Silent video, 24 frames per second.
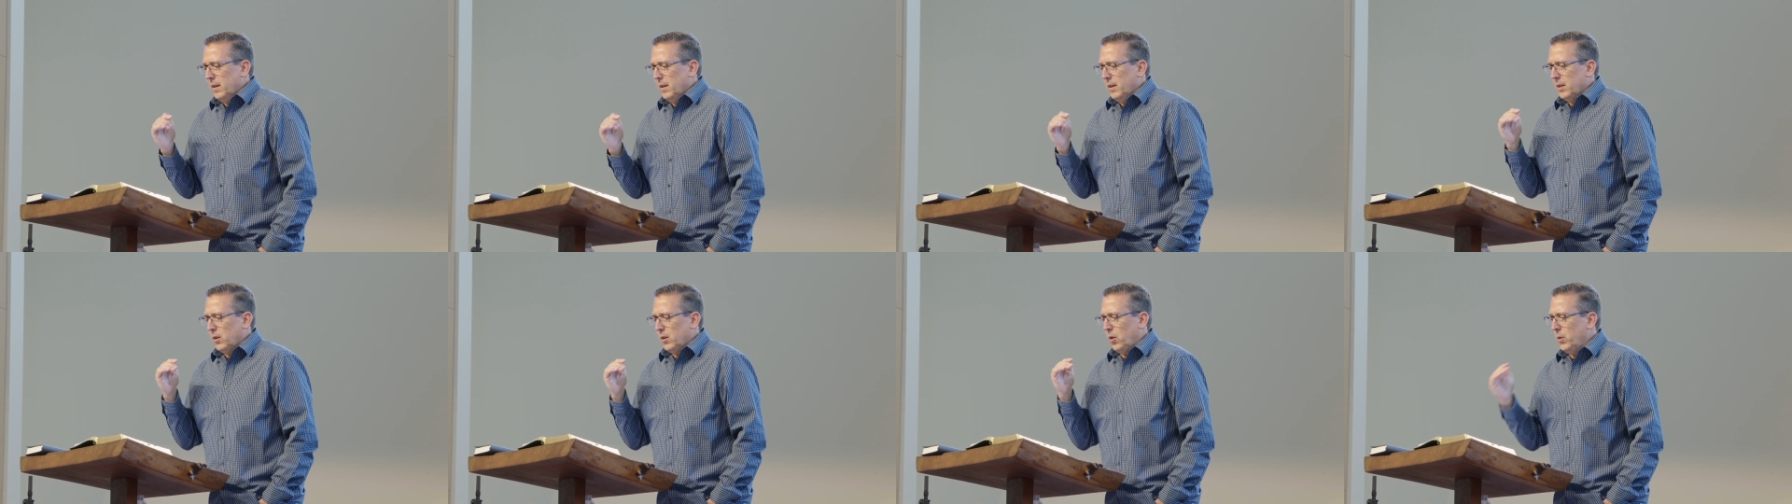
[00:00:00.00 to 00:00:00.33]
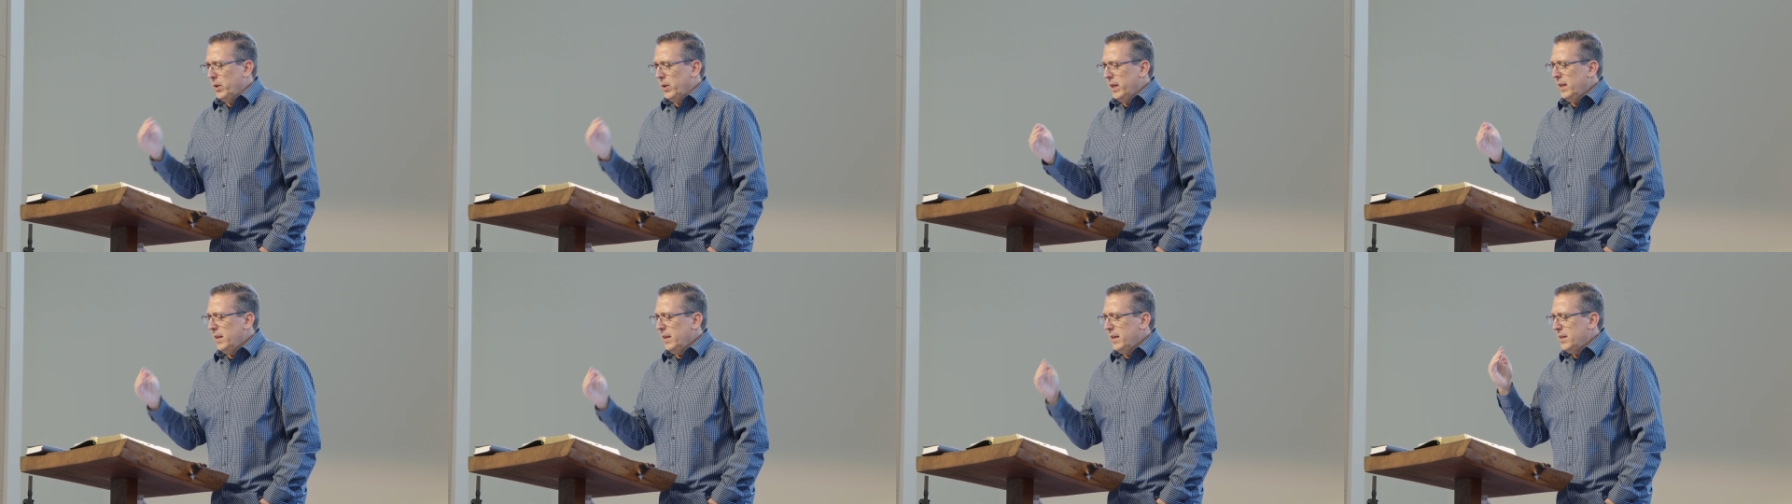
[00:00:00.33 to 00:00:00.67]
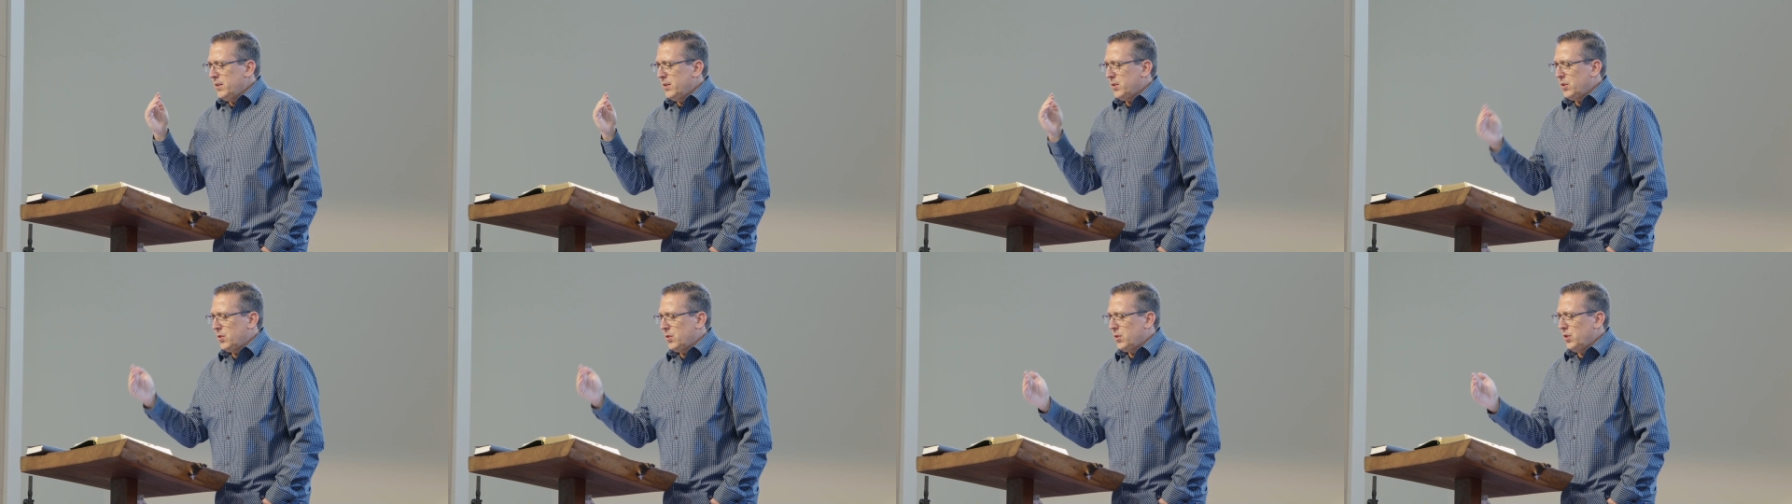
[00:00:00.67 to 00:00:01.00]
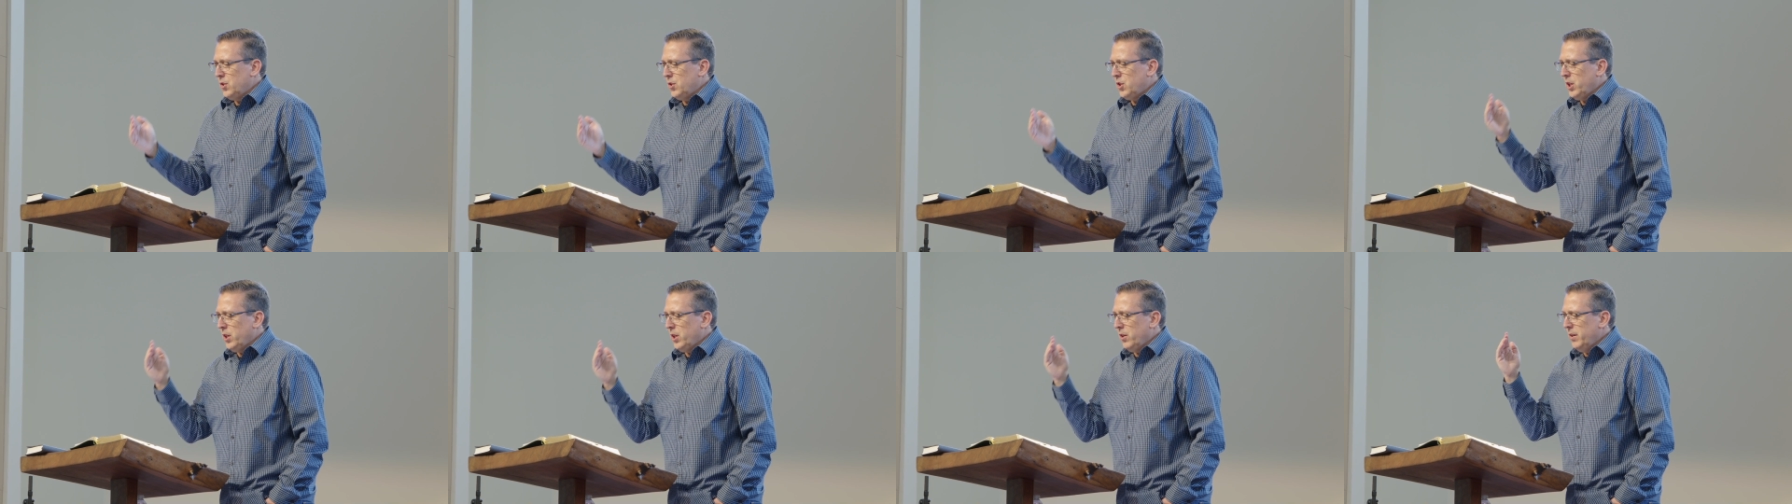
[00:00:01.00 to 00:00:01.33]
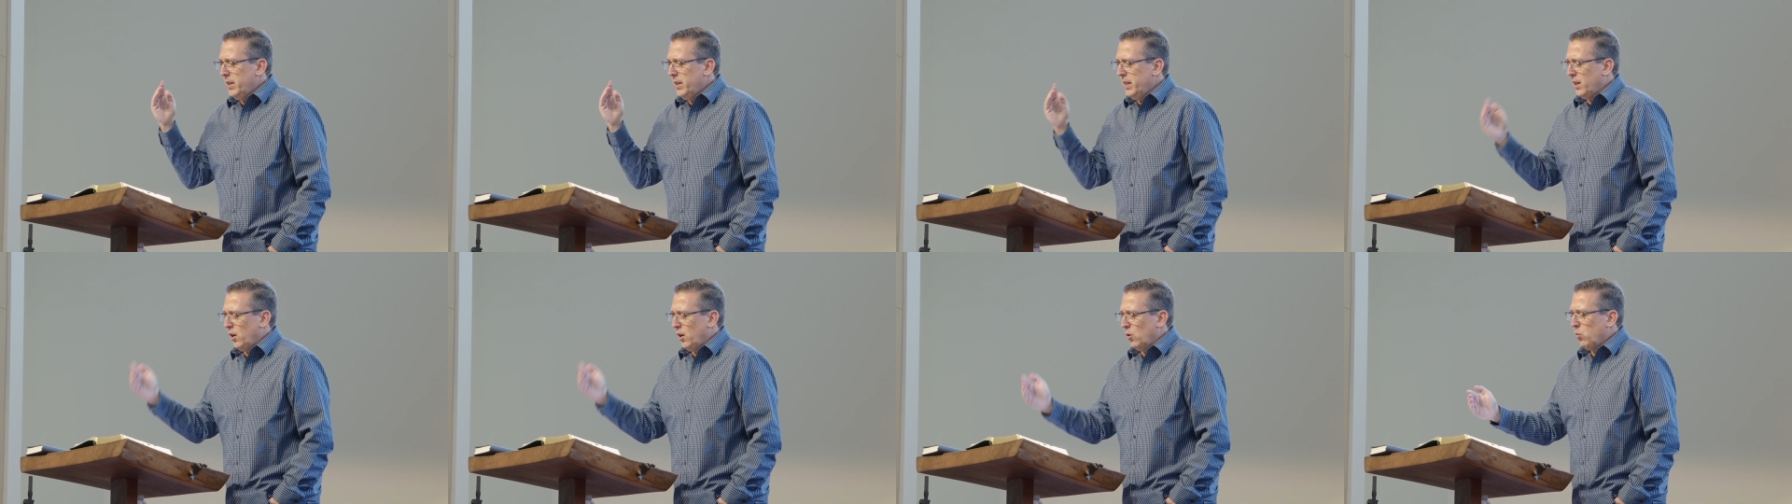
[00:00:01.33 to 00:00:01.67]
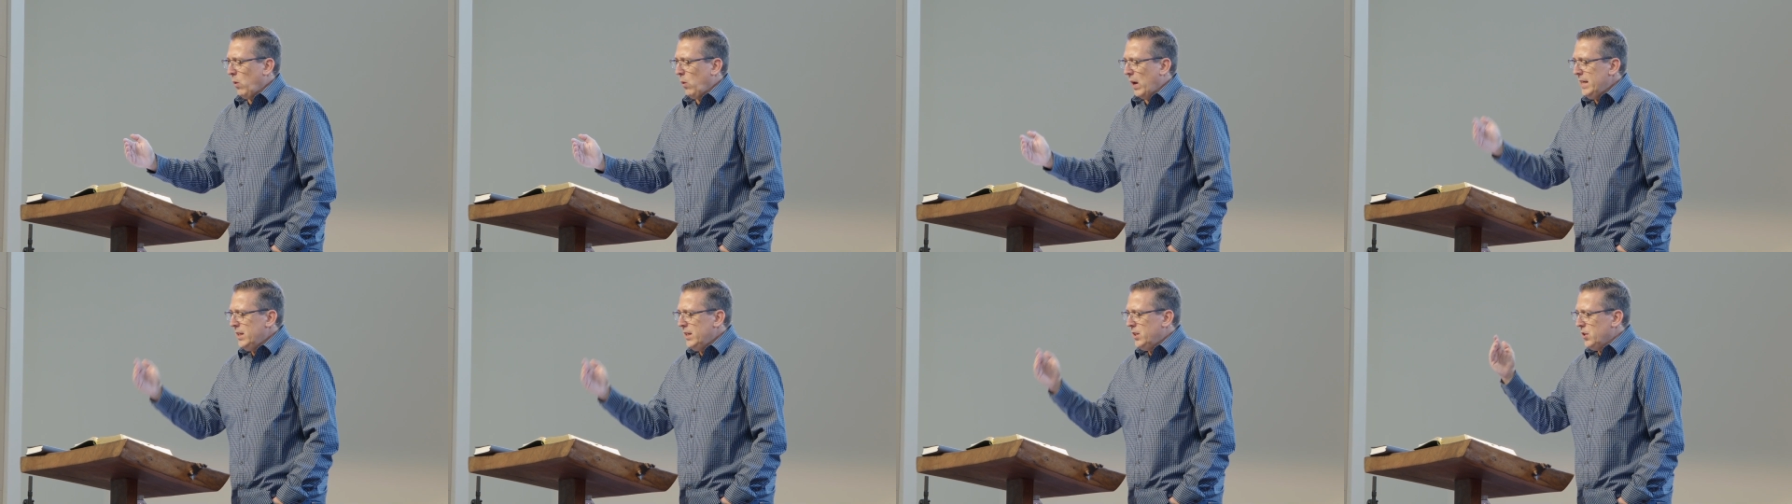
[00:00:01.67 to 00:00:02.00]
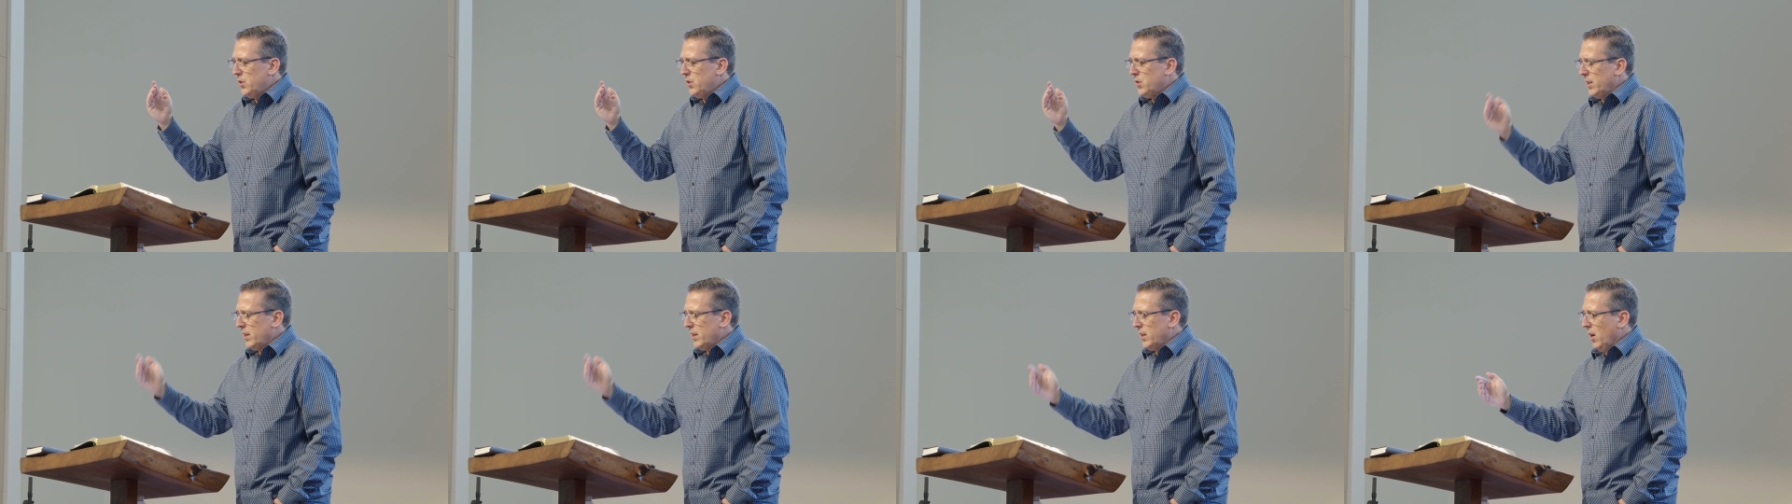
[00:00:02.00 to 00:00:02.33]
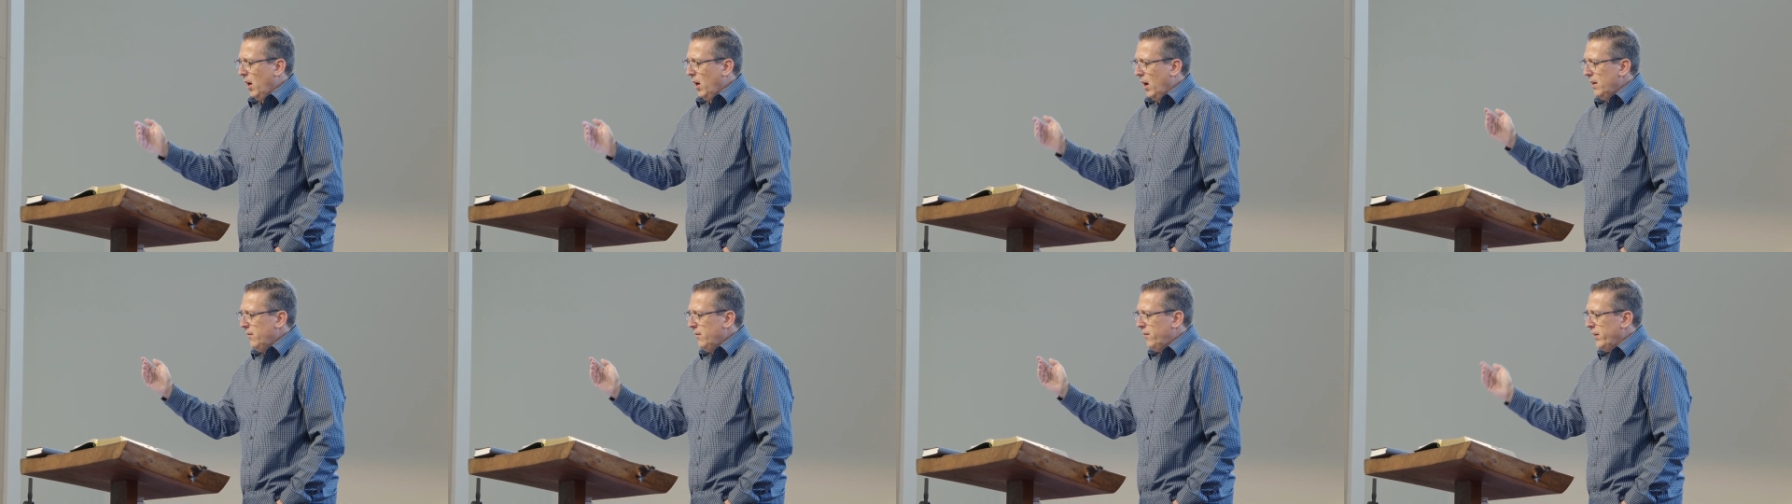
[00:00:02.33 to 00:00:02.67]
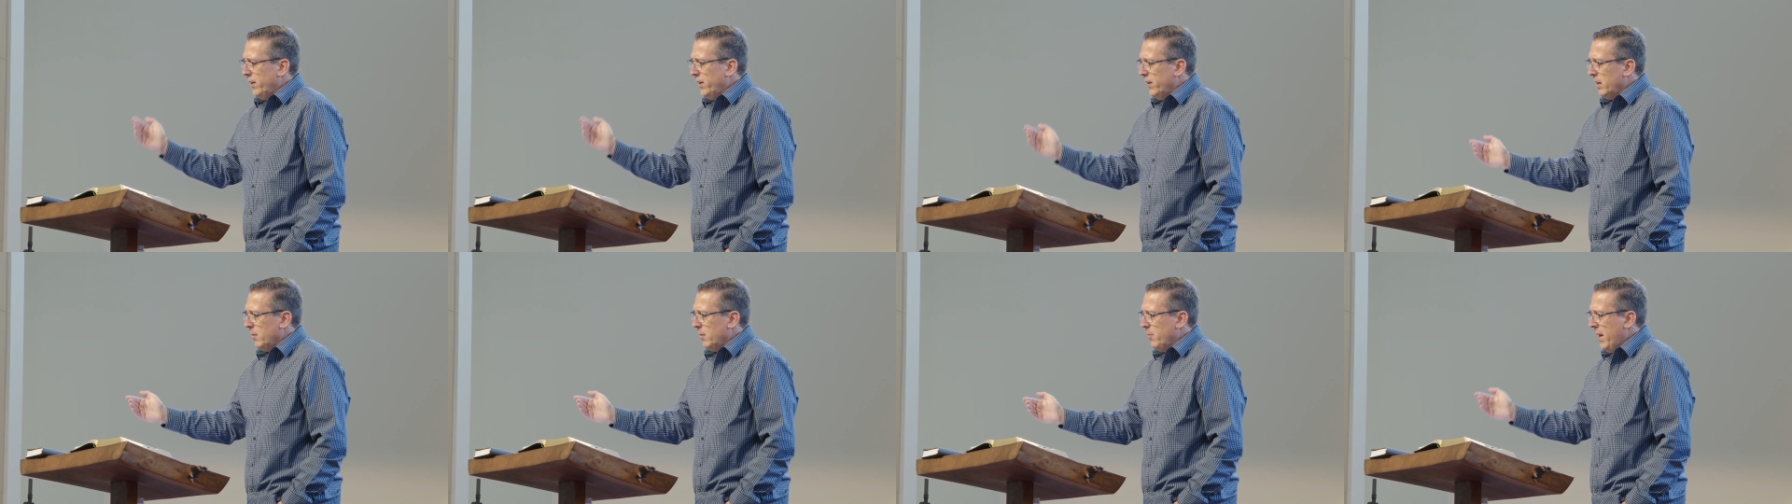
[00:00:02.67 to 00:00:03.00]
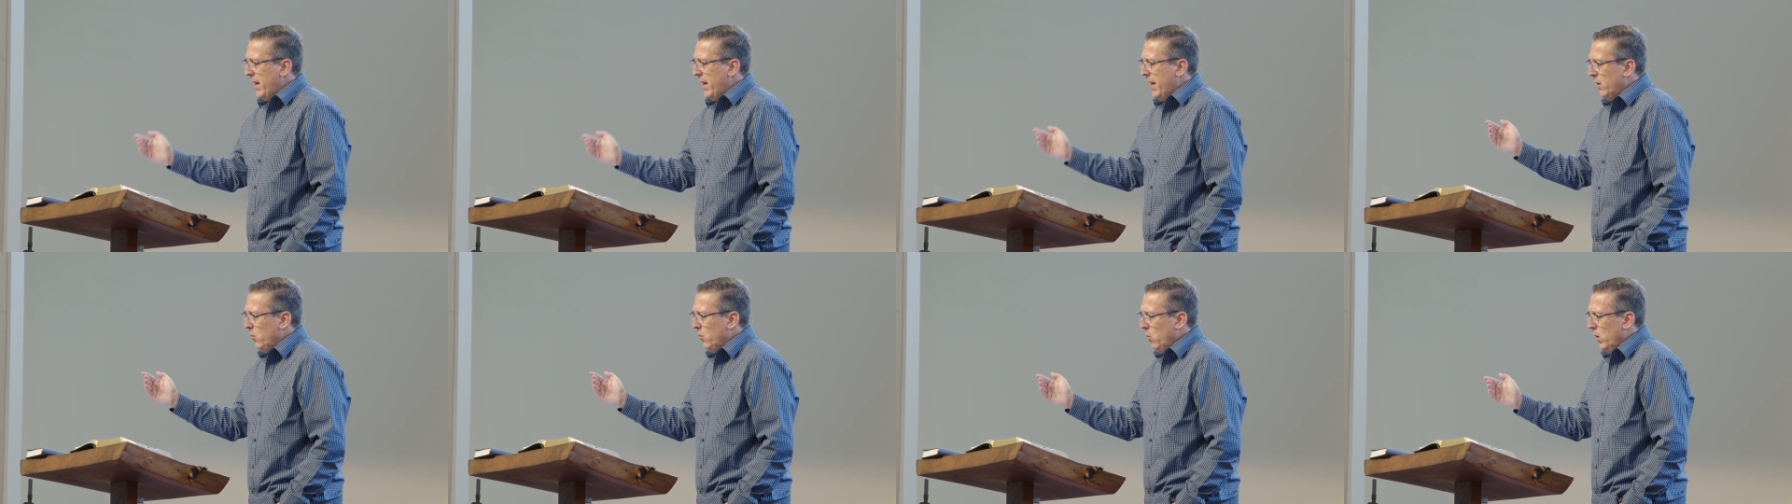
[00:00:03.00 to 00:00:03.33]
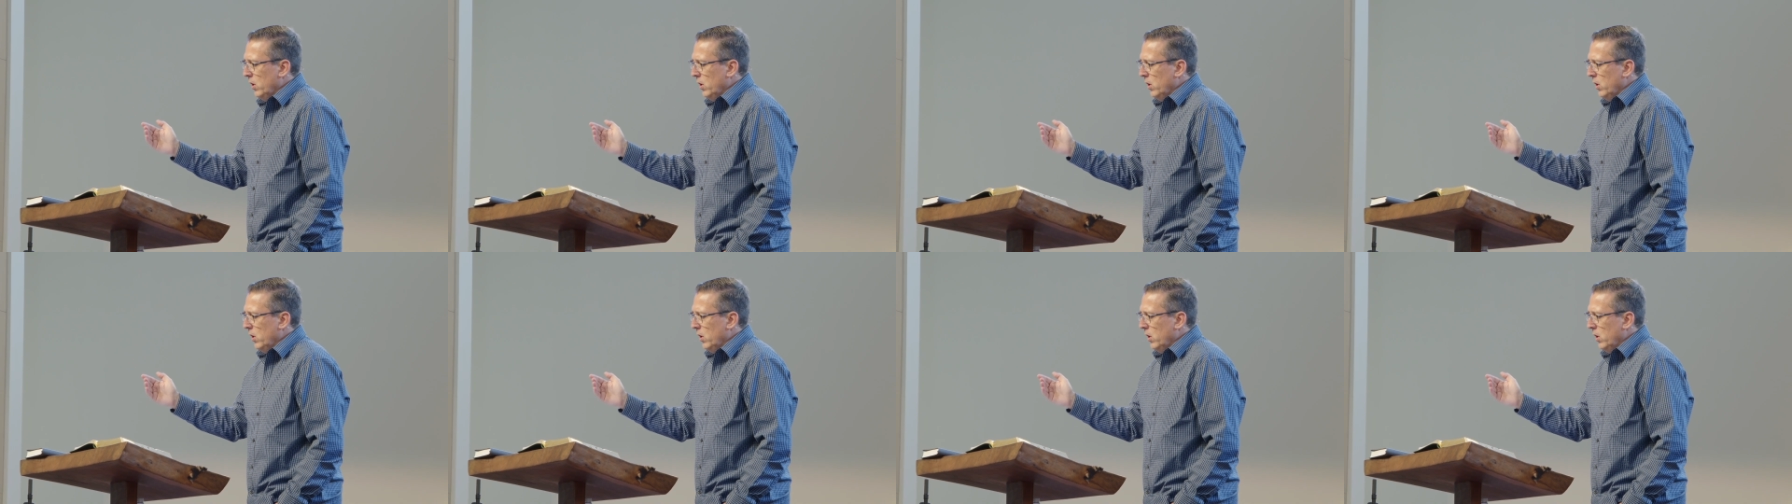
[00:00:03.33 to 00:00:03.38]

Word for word: Cornelius, a centurion, a righteous and God fearing man,